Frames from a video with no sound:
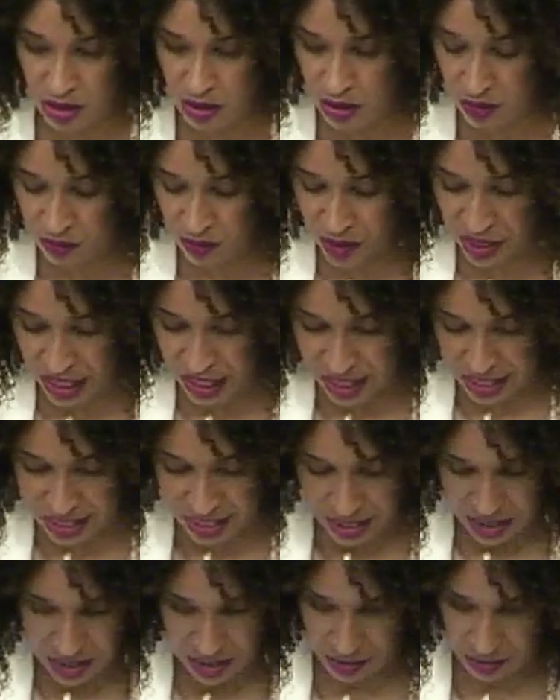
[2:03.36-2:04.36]
Farias.
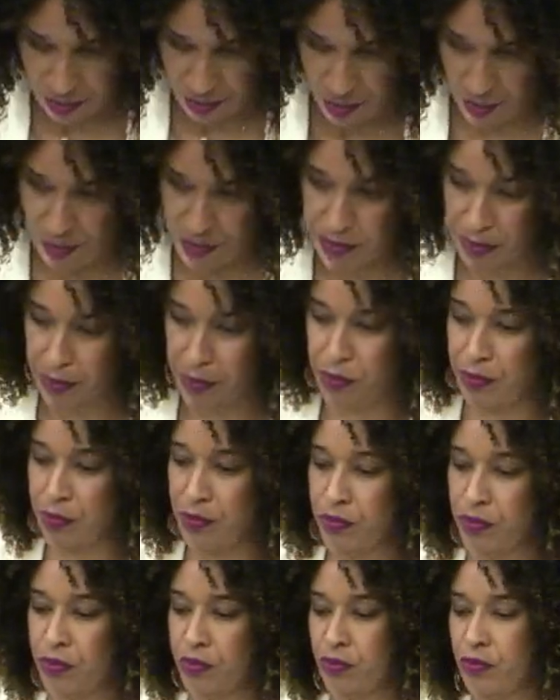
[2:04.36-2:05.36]
Thank you,
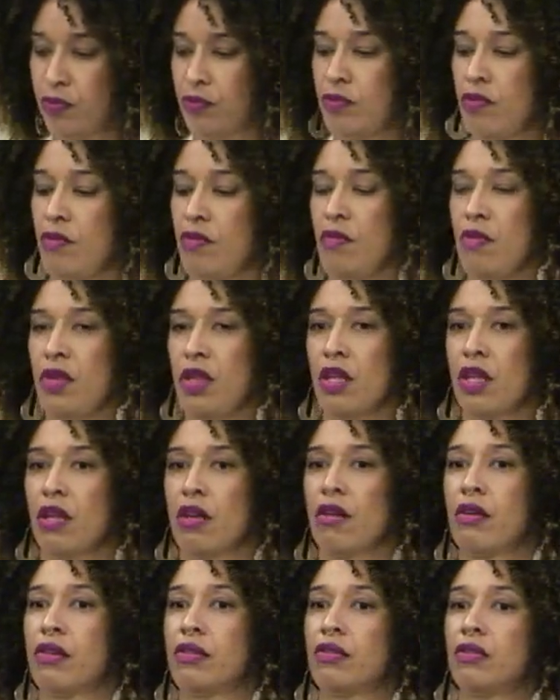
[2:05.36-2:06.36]
Chair Nurse. Um,
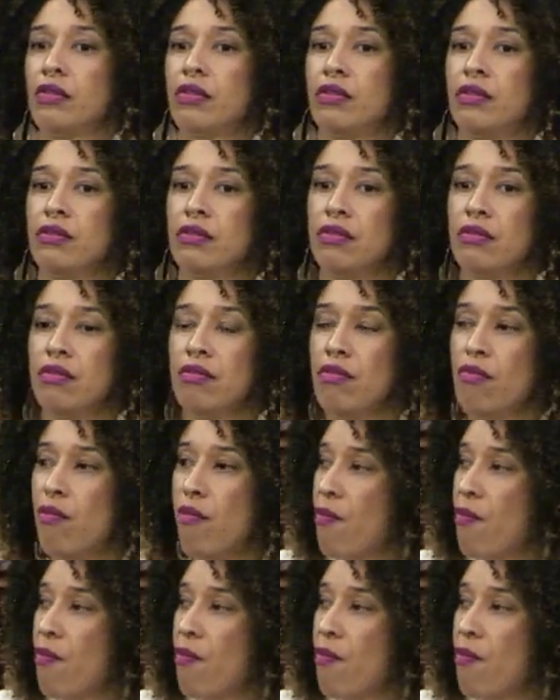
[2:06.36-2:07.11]
I'm proud today